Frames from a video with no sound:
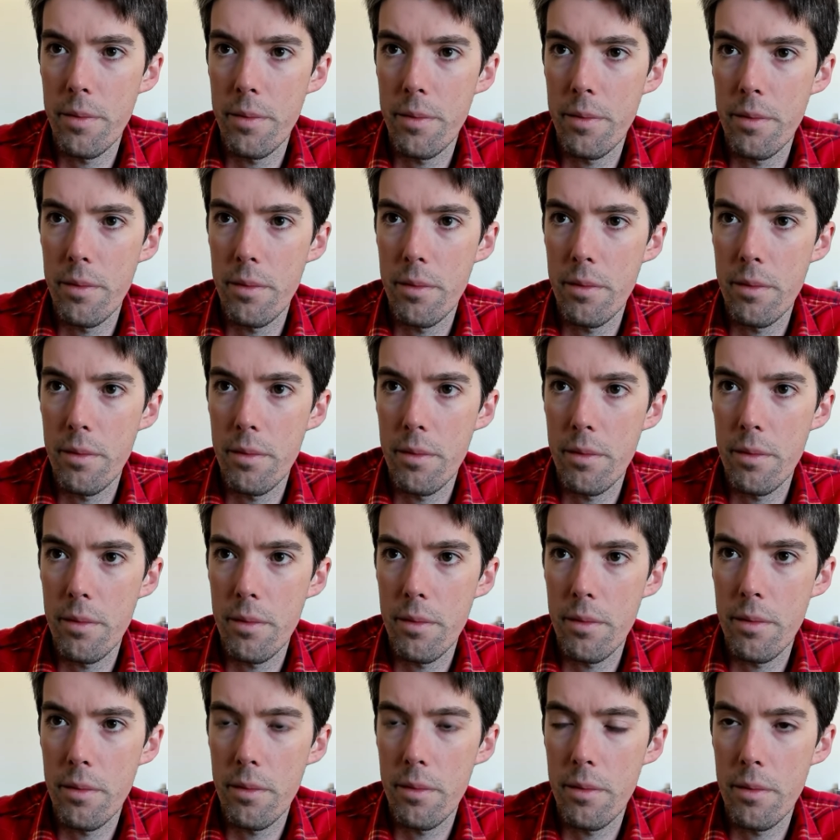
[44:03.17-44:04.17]

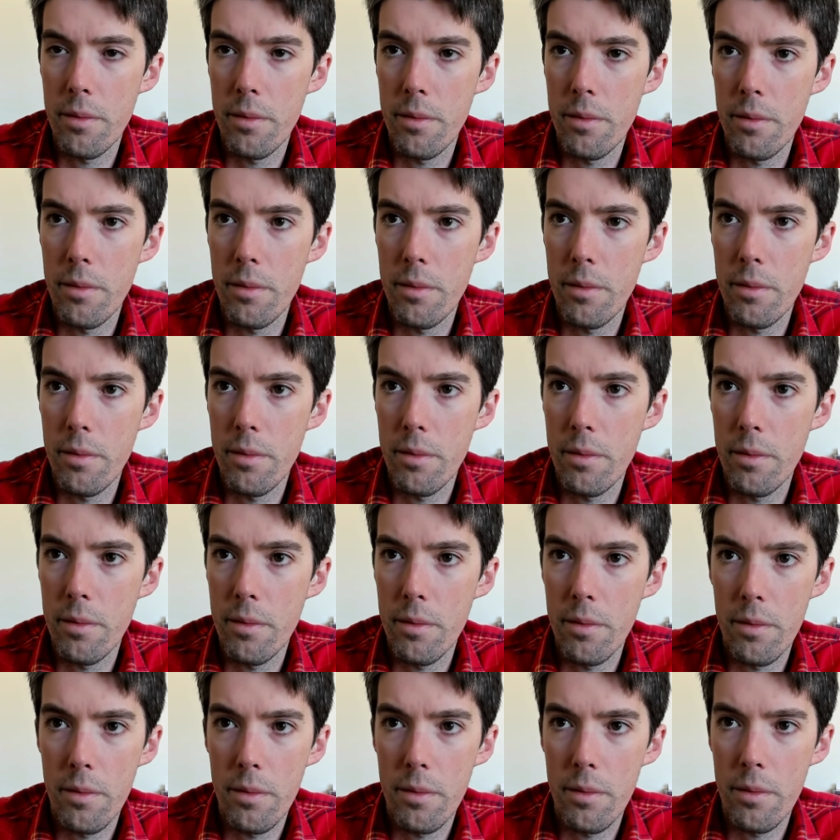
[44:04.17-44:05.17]

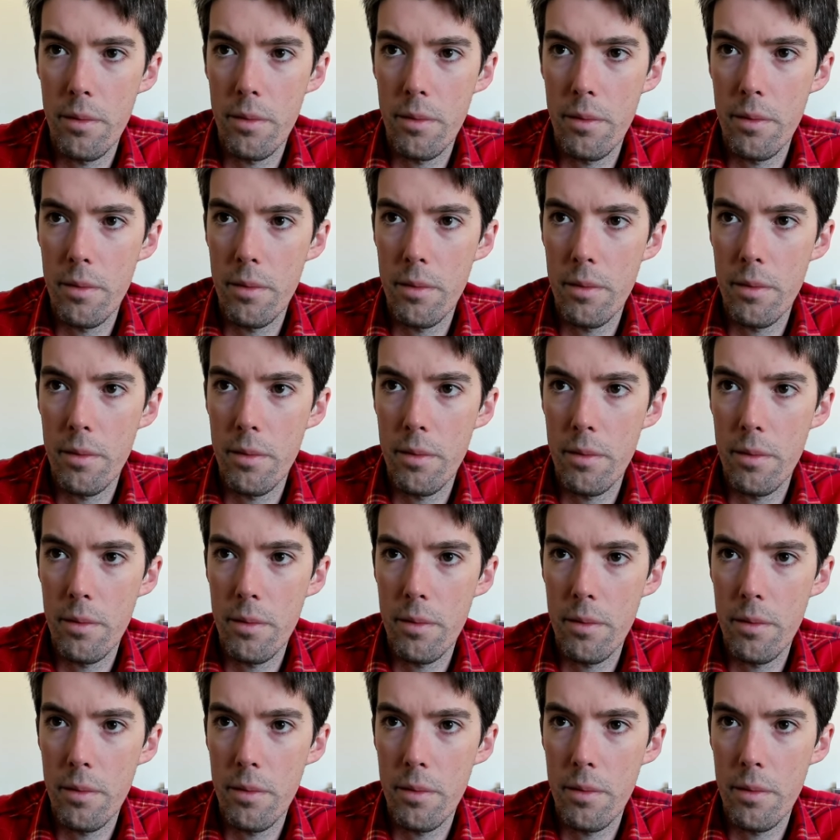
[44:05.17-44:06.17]

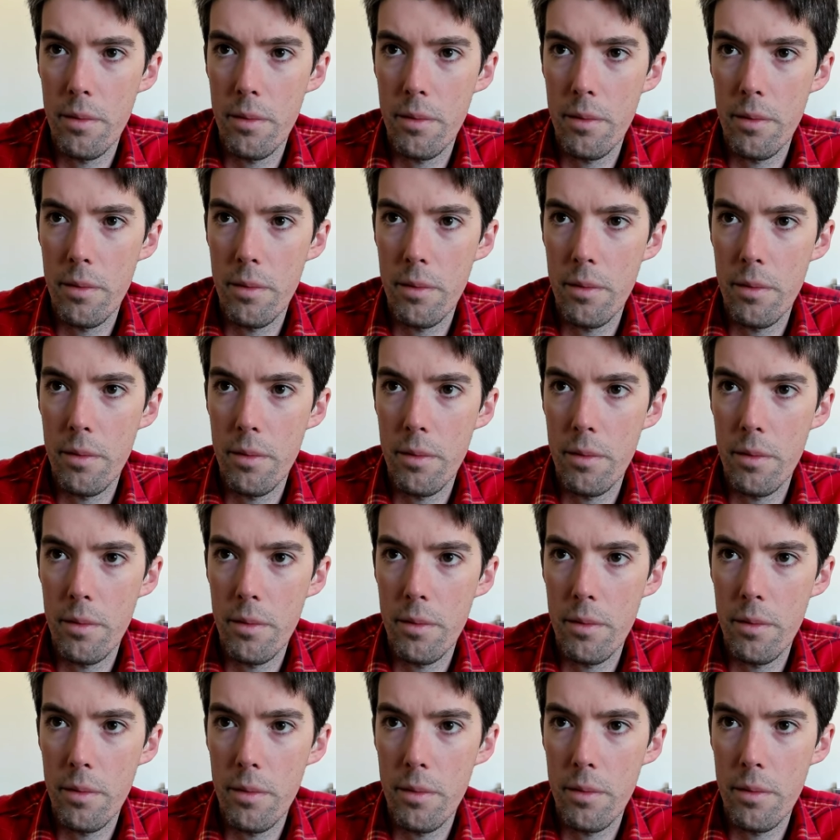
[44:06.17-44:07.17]

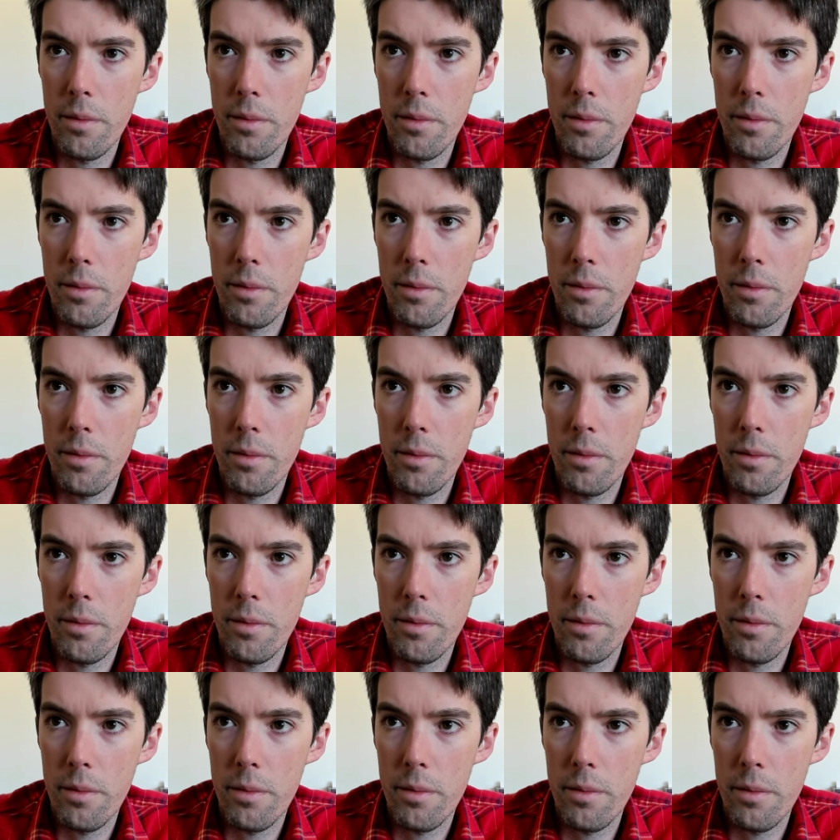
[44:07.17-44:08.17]

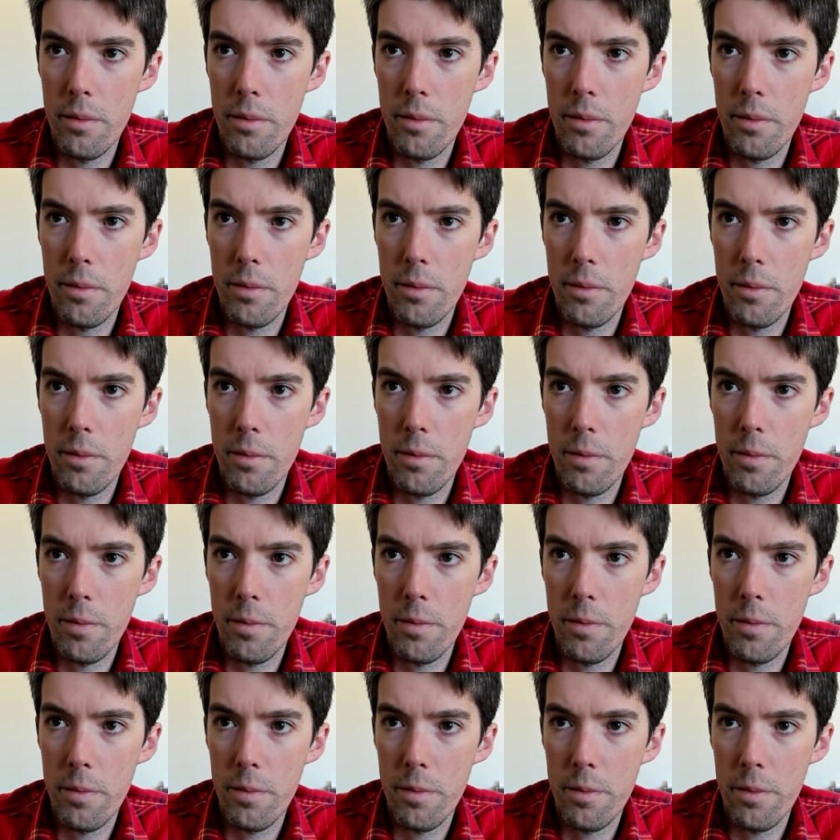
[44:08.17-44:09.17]

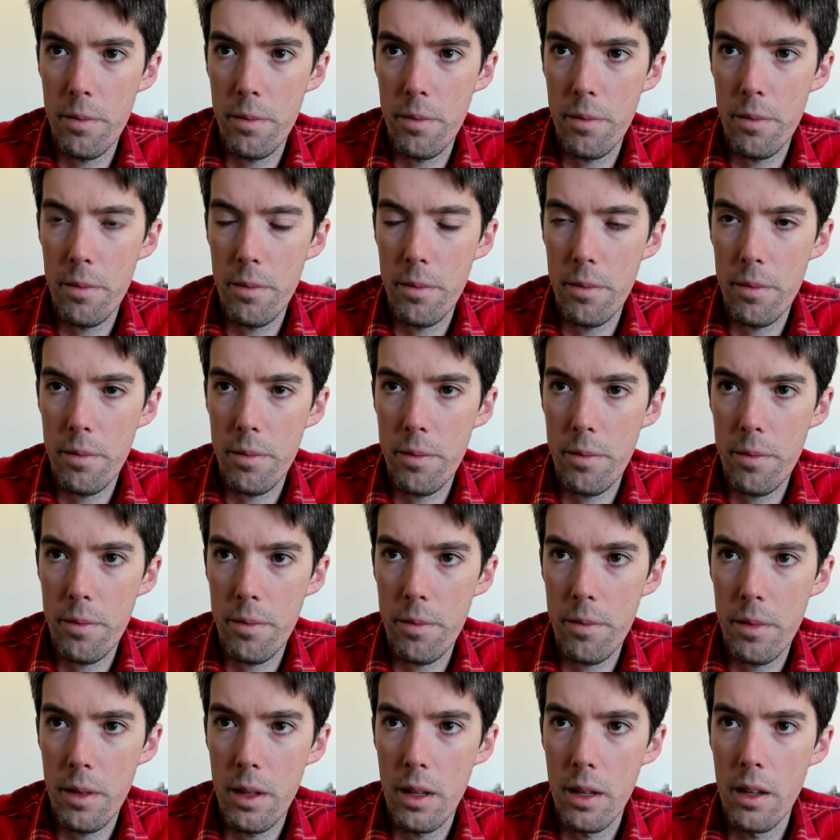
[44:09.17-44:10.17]

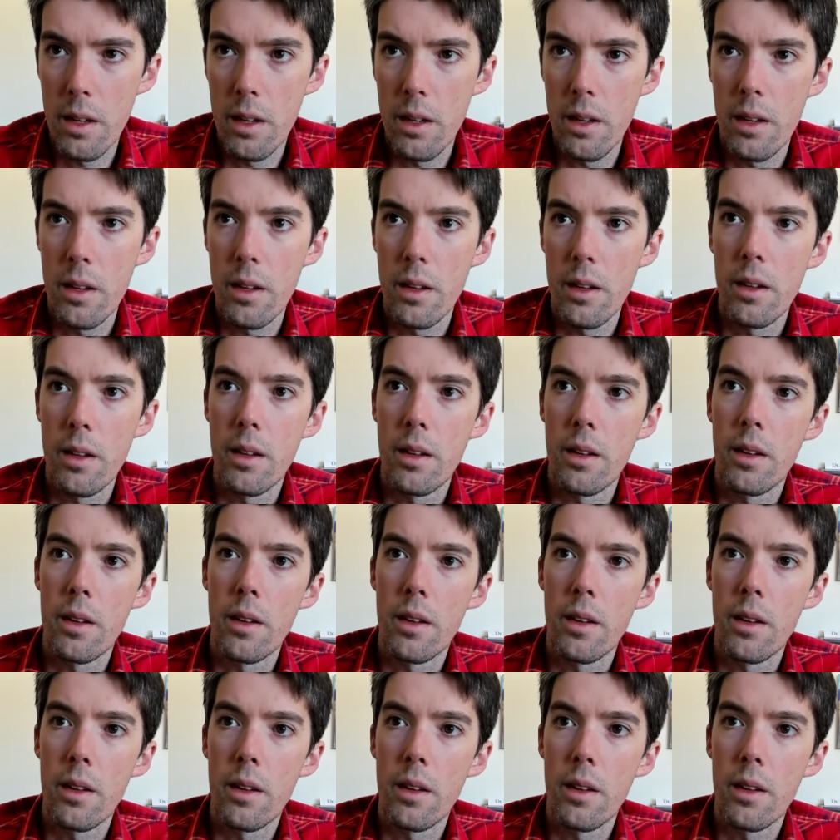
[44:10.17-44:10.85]
Nobody speaks.